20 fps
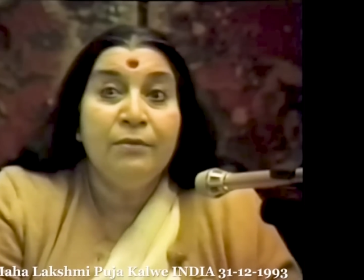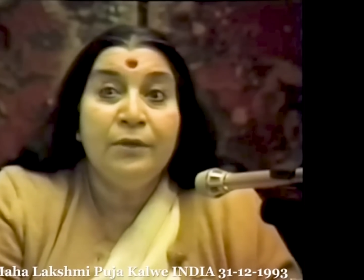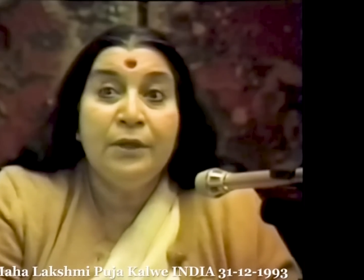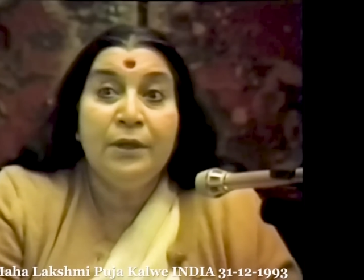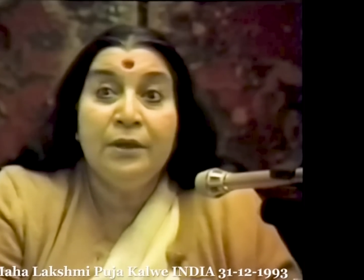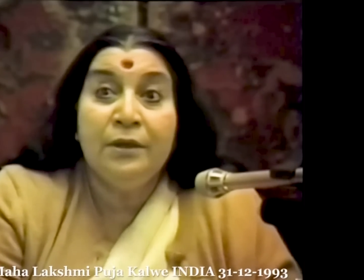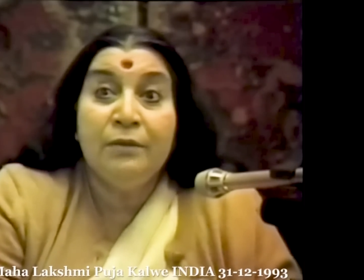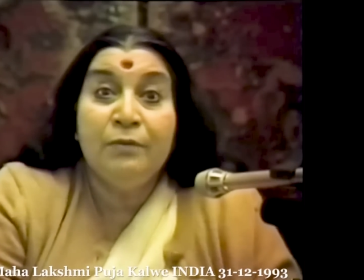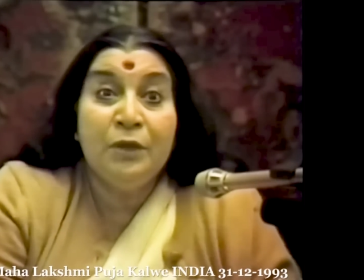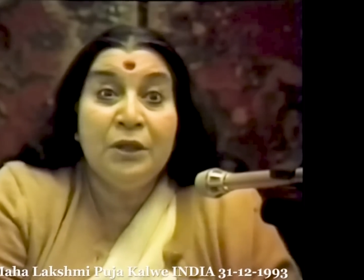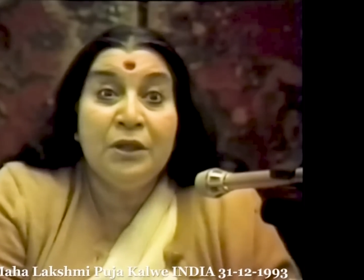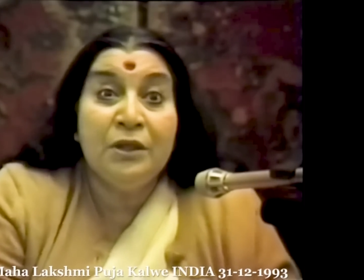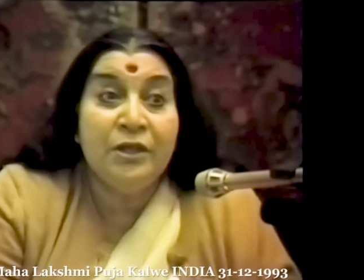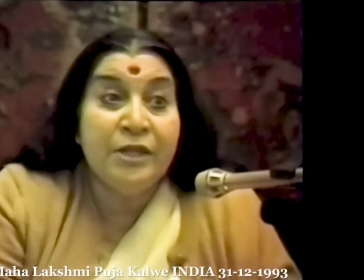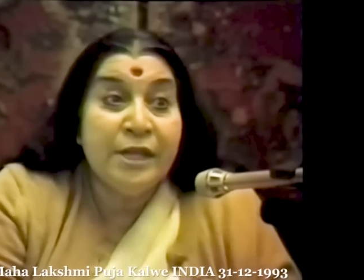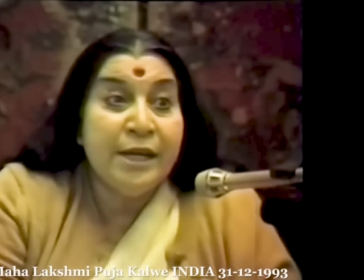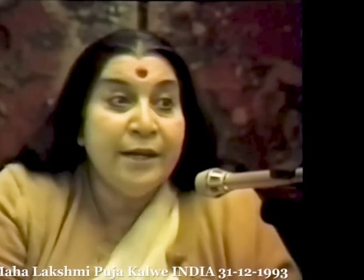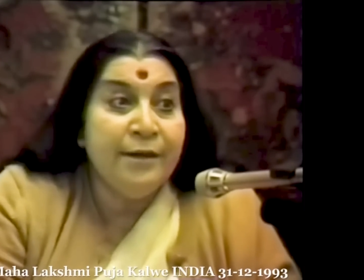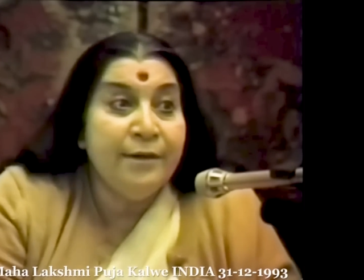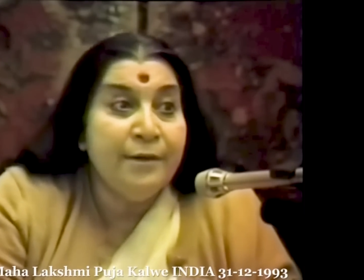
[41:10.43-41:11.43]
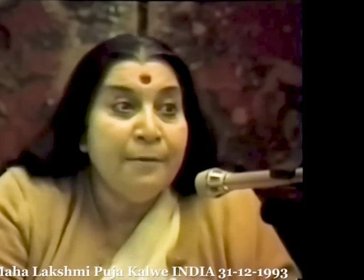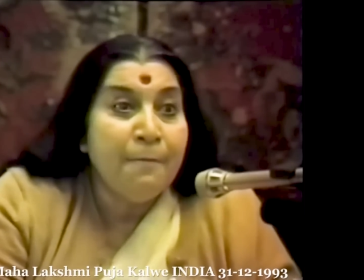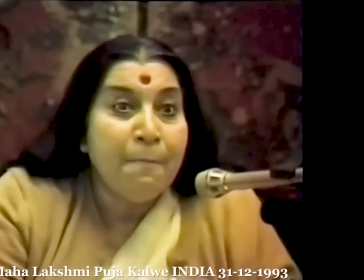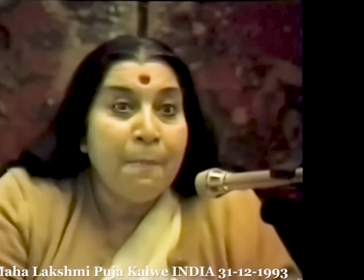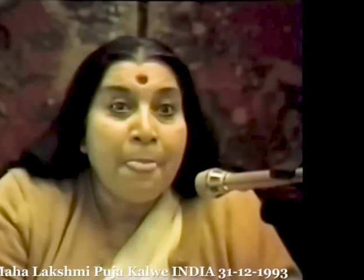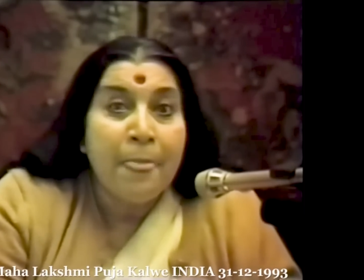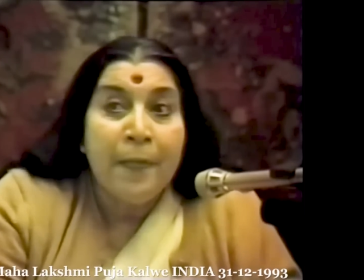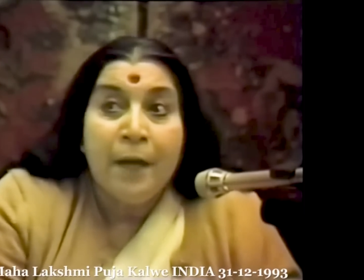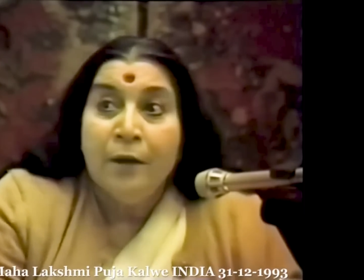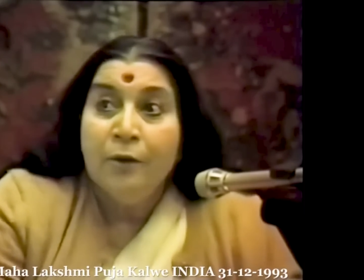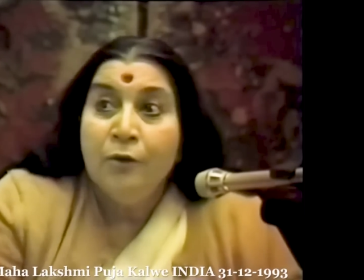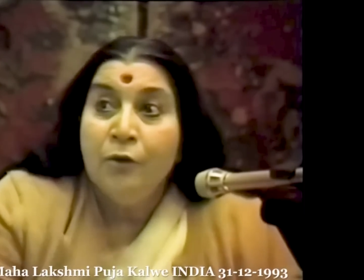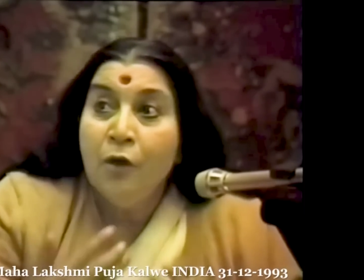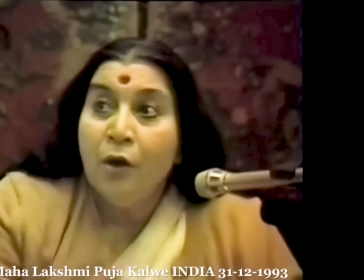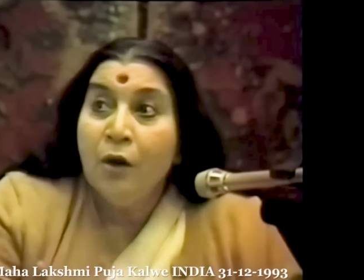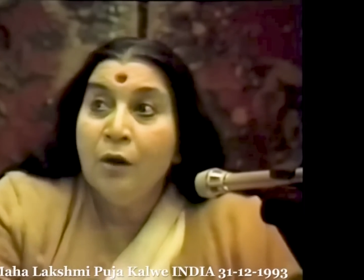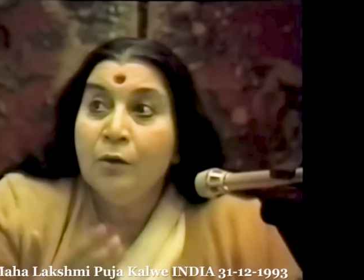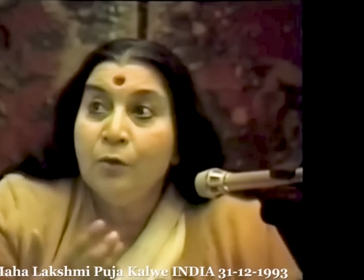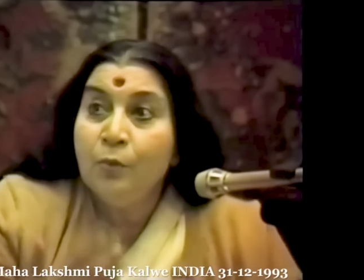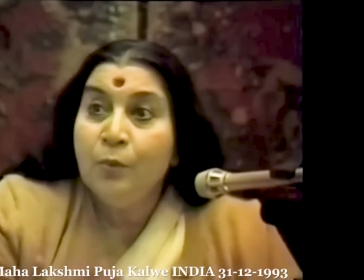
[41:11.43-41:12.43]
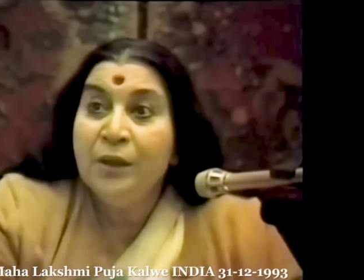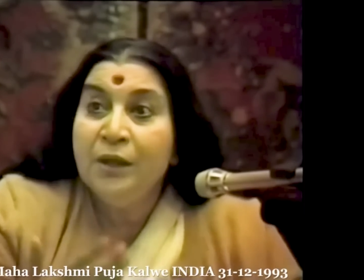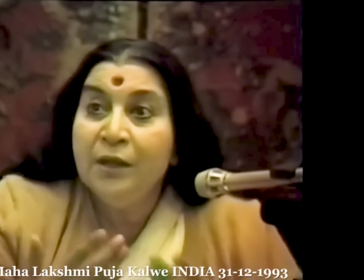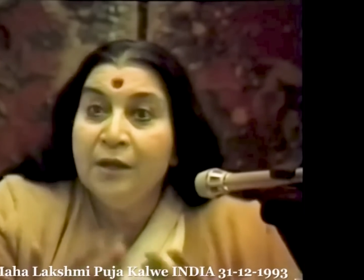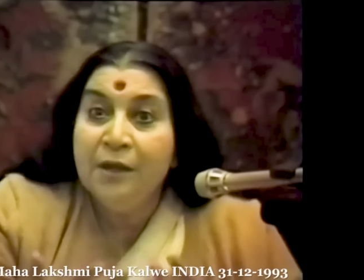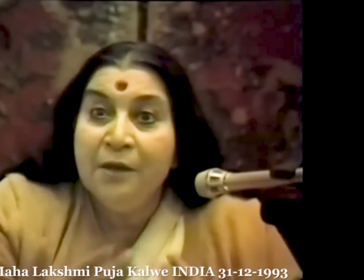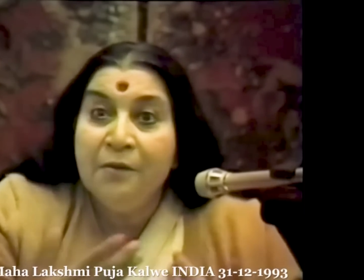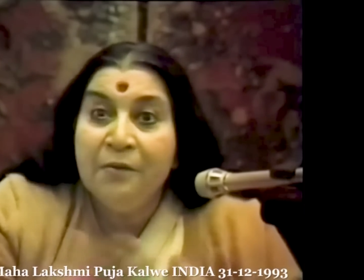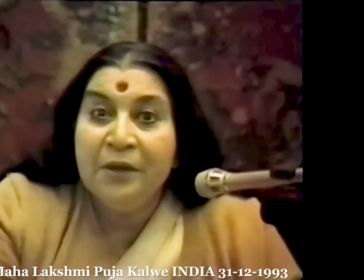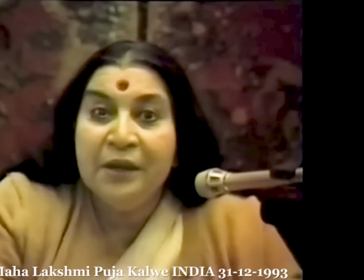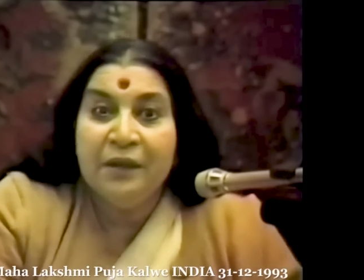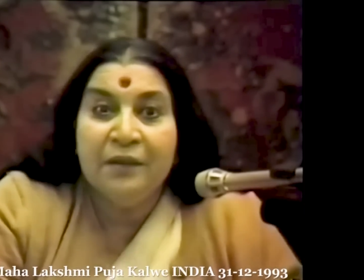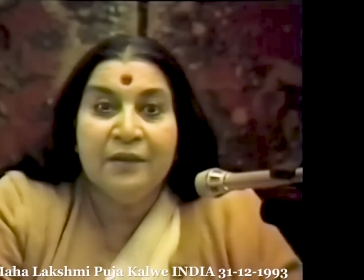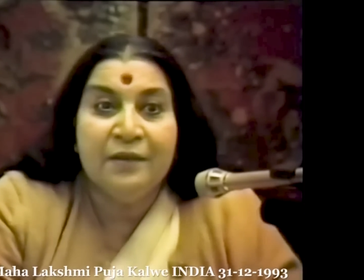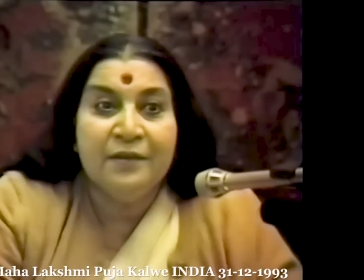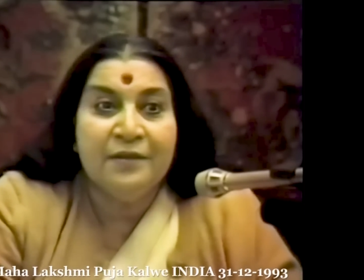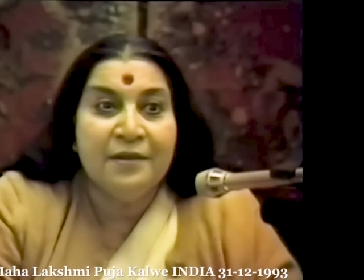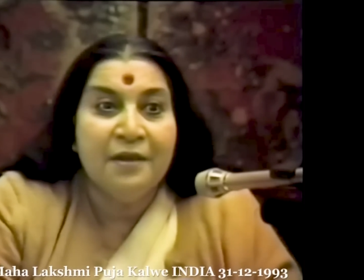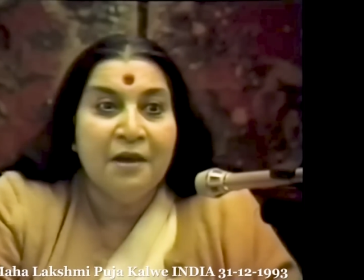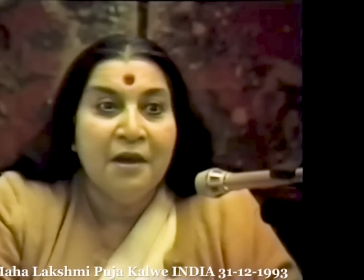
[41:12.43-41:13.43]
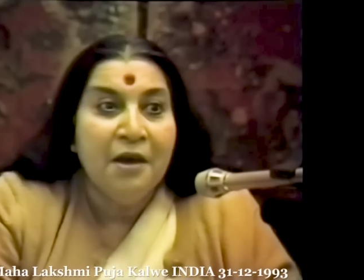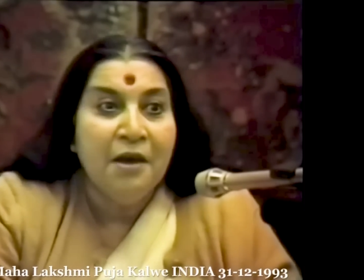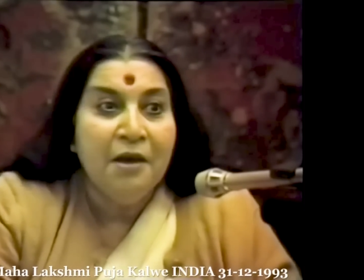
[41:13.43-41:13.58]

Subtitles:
with the dead, not with the living things.